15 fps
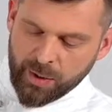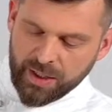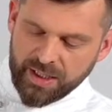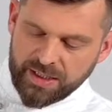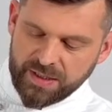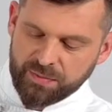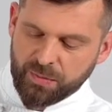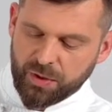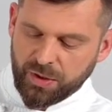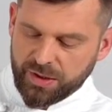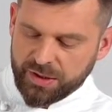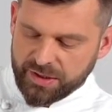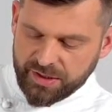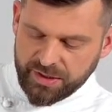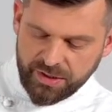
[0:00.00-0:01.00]
when it's
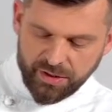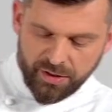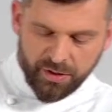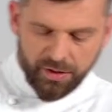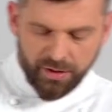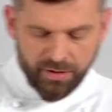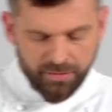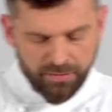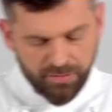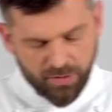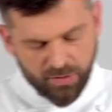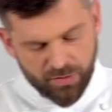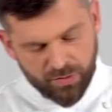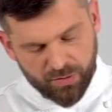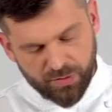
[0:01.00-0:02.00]
moist uh,
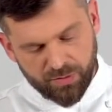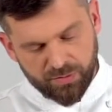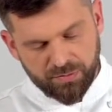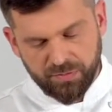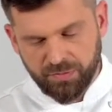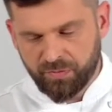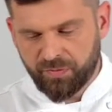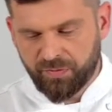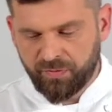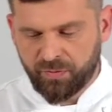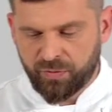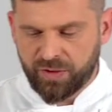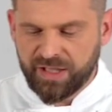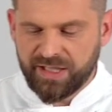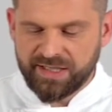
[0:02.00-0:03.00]
or
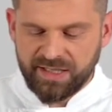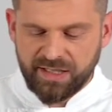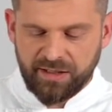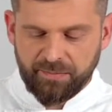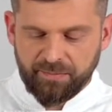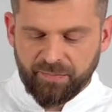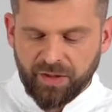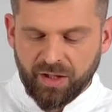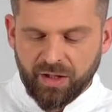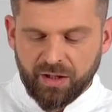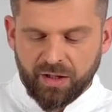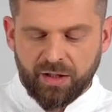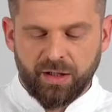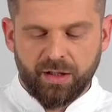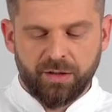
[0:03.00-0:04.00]
greasy,
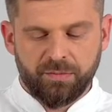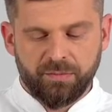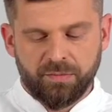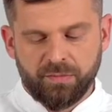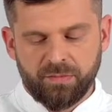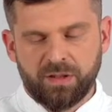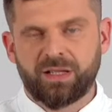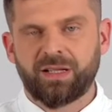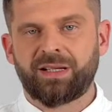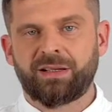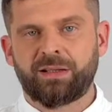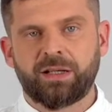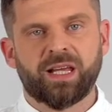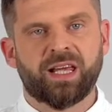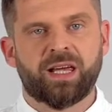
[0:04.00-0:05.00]
uh,
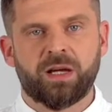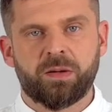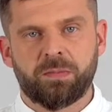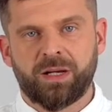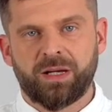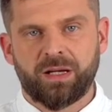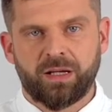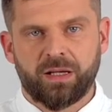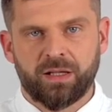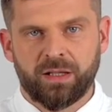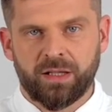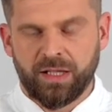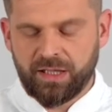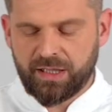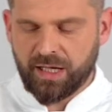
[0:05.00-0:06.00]
the air may
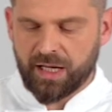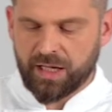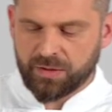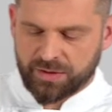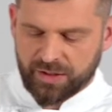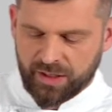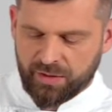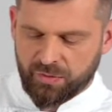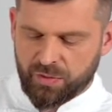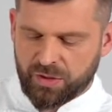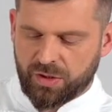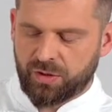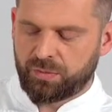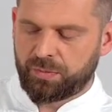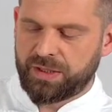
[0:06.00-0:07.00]
leak out and it will
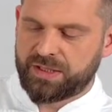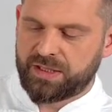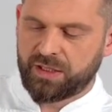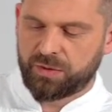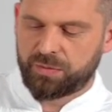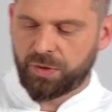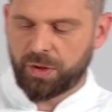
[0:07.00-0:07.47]
not be sealed